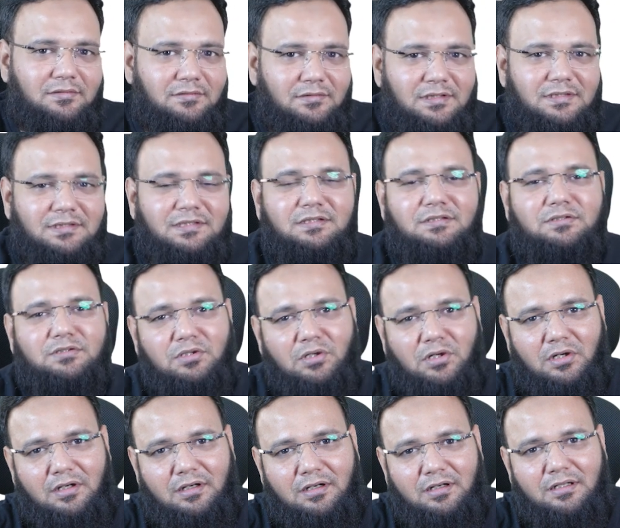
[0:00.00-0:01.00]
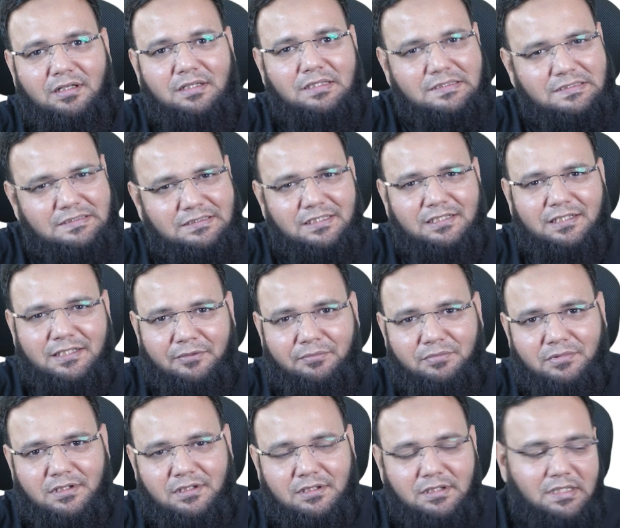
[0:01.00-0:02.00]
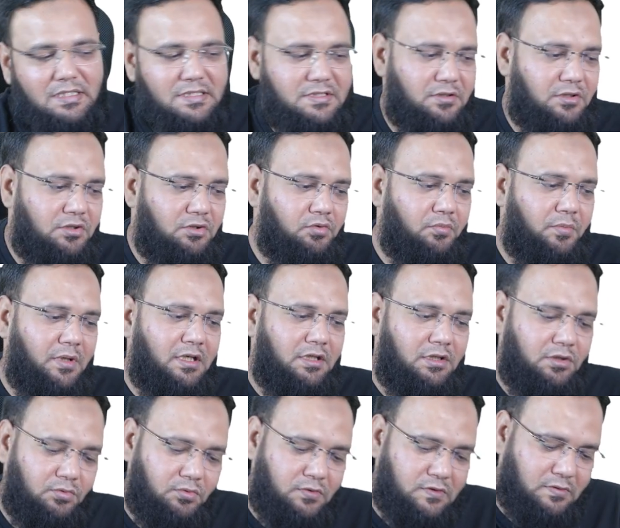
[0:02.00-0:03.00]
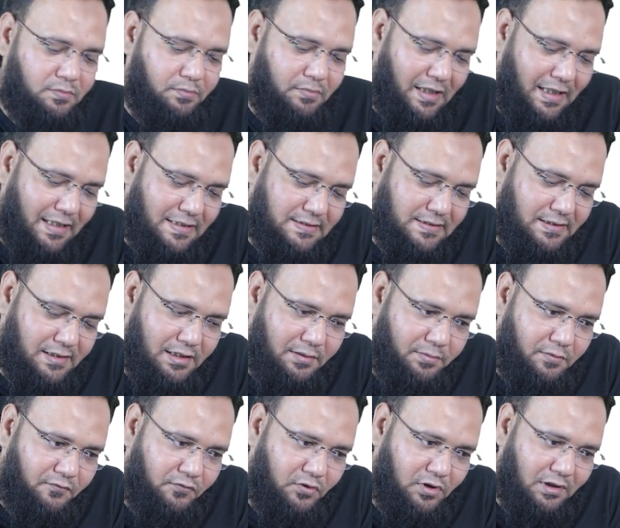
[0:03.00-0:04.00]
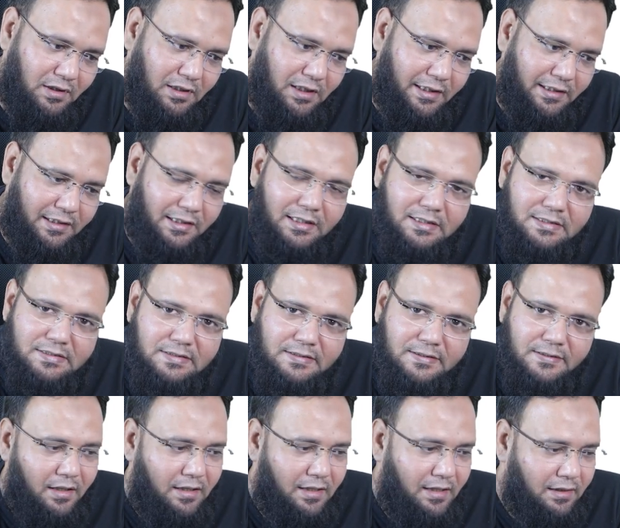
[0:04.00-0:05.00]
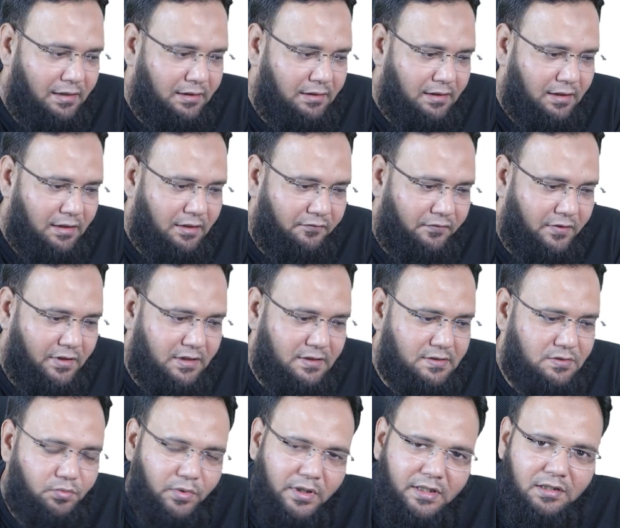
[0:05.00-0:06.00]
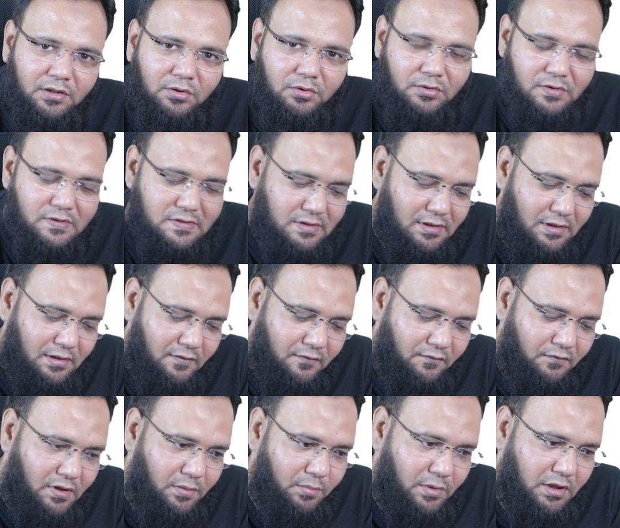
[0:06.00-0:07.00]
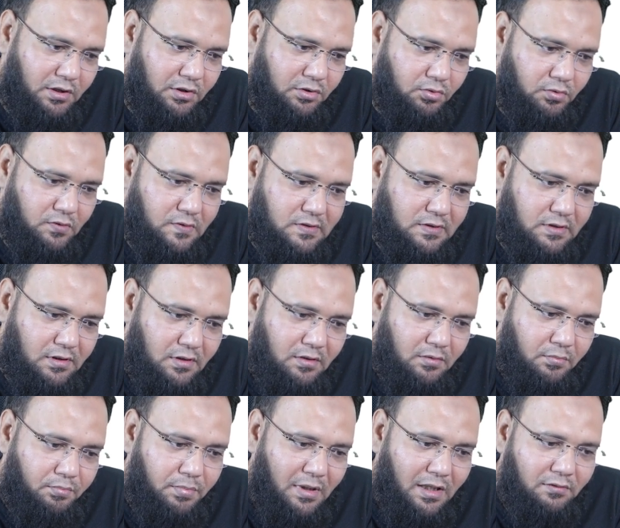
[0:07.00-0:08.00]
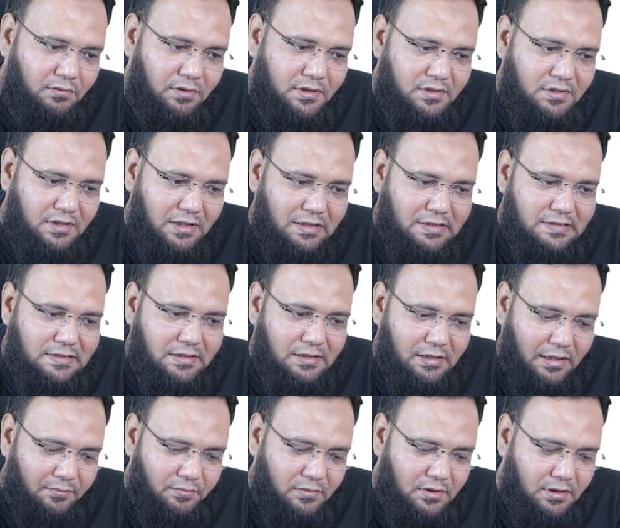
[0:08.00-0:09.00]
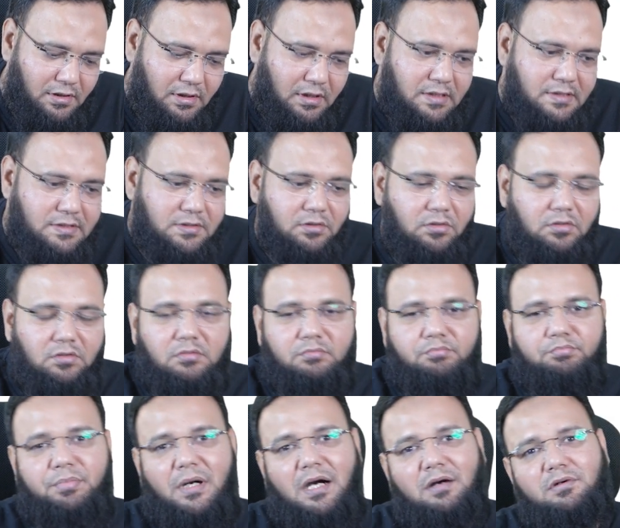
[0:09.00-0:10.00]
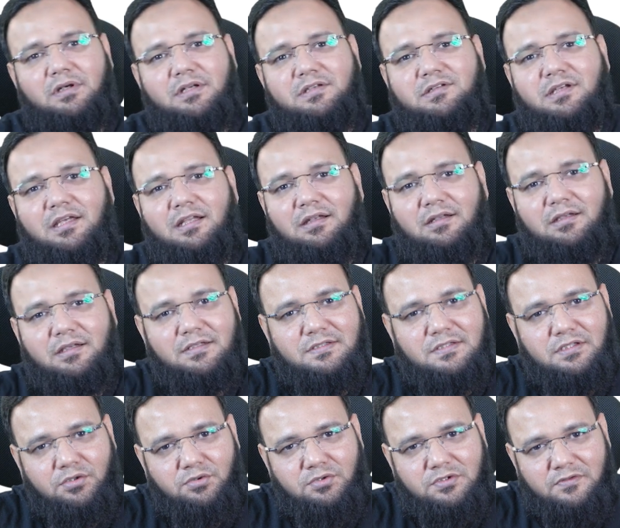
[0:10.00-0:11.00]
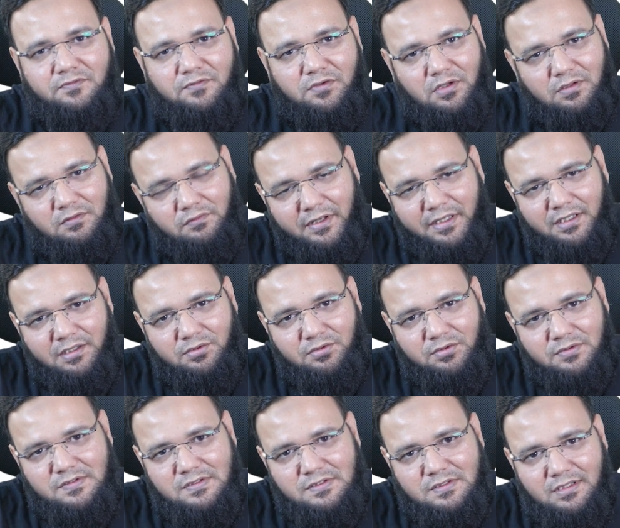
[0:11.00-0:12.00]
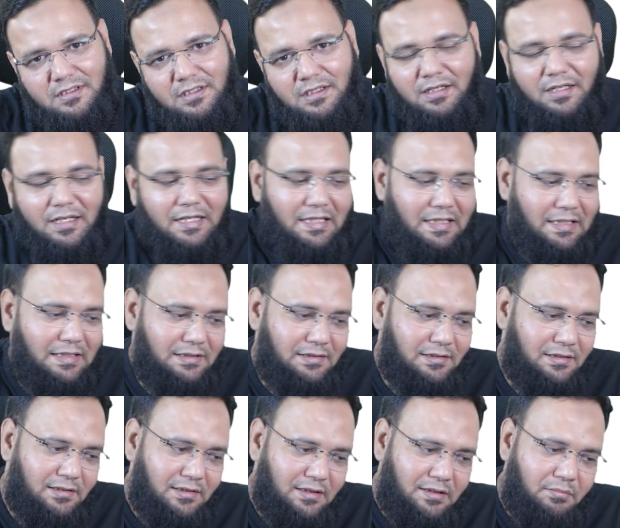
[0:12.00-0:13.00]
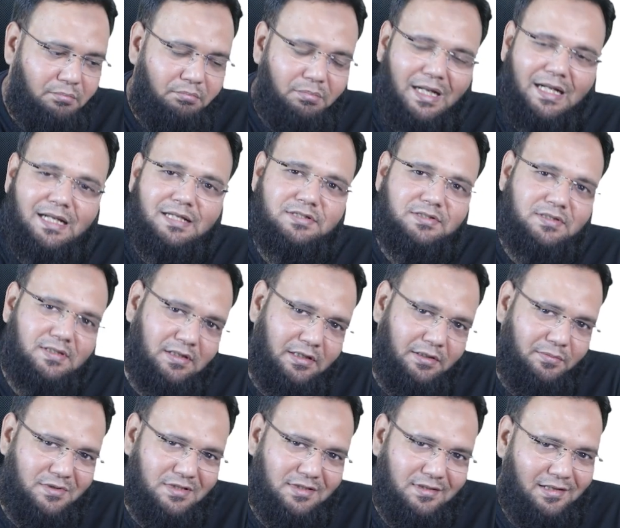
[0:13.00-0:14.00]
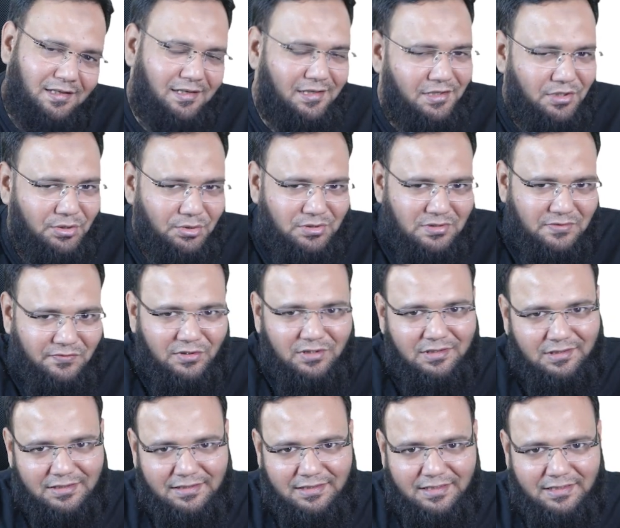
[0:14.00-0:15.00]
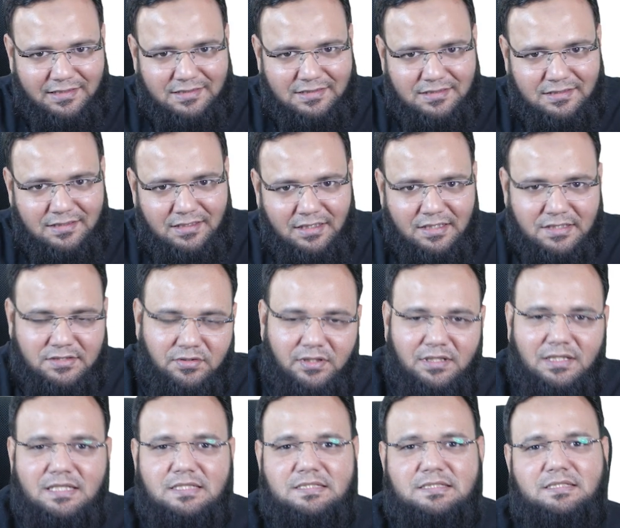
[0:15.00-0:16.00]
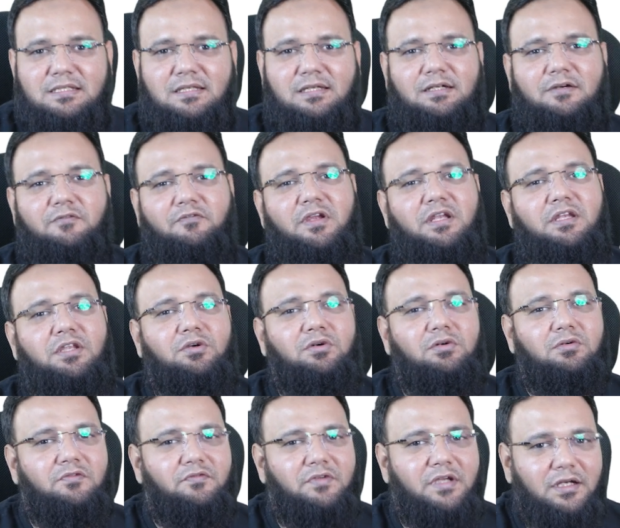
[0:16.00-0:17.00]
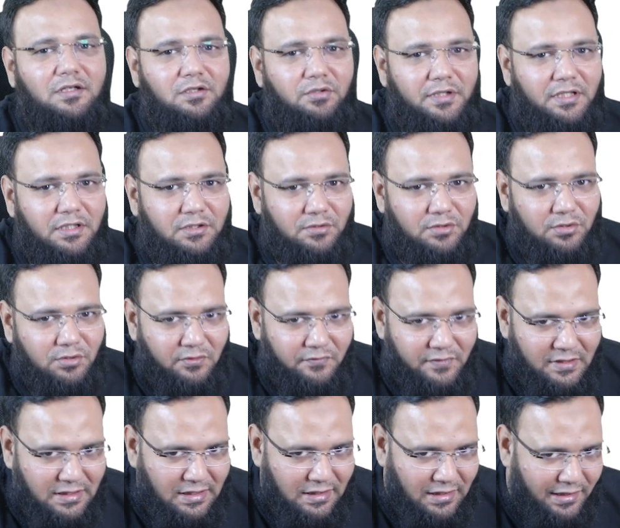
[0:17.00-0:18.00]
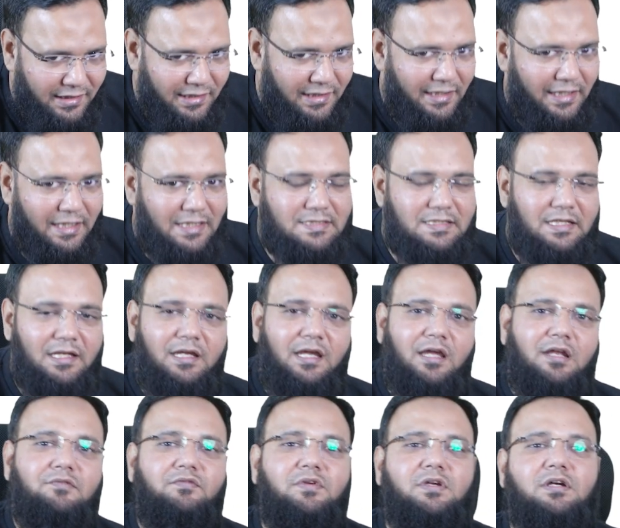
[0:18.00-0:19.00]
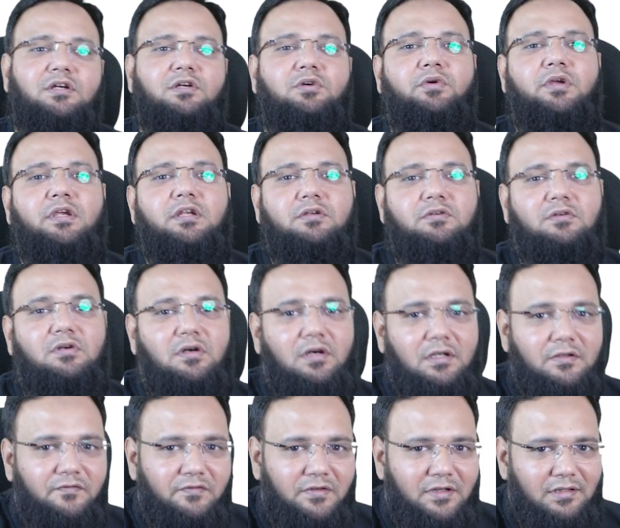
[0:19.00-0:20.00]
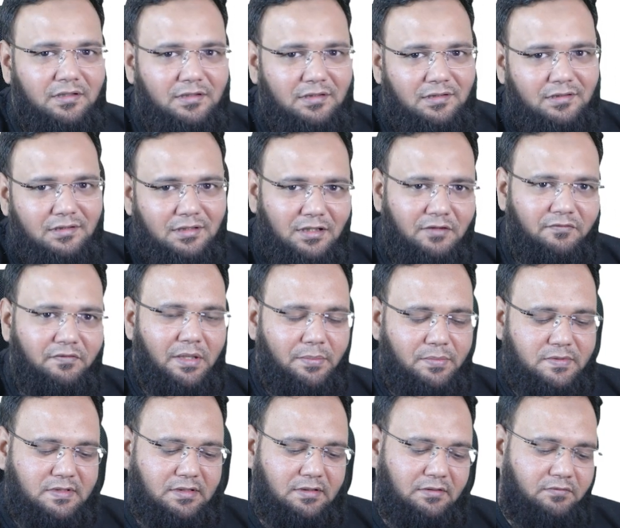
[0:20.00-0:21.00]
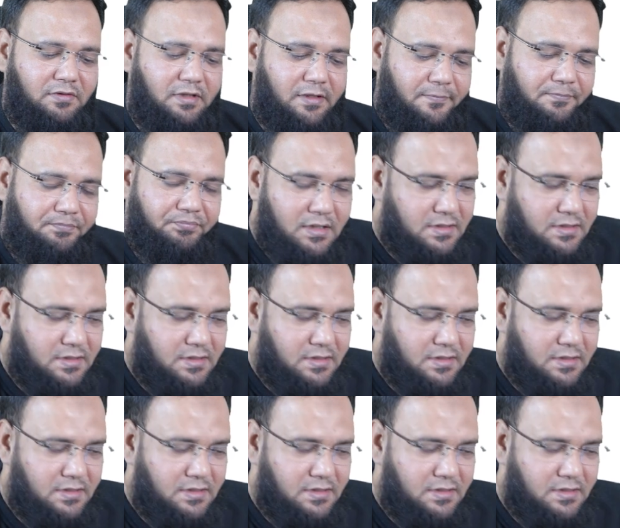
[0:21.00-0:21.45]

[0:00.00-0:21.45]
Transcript: This is called script. So you may use bash script for Linux, and if it is Windows, we may use PowerShell script. So PowerShell is used for Windows and bash scripts are used for Linux. So in this video, we are going to go with Linux and we are going to configure a web server.